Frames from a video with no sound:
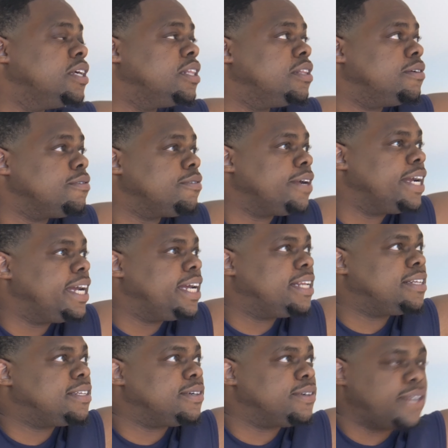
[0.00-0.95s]
the
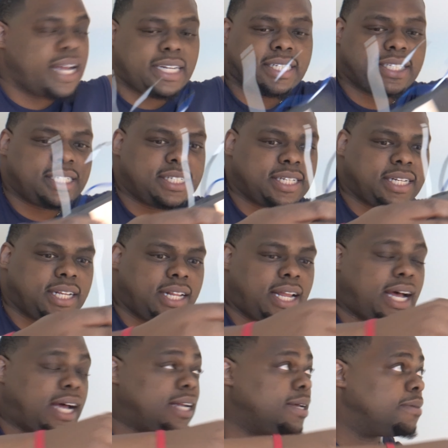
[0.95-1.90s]
red, so it actually is gonna
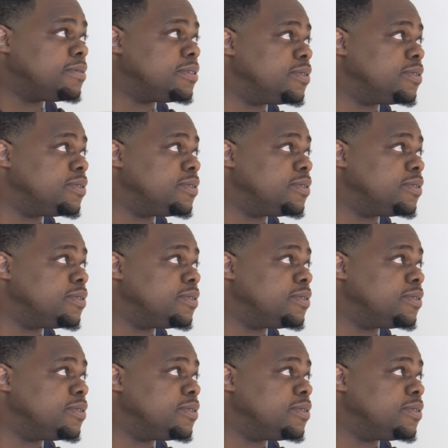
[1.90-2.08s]
line up.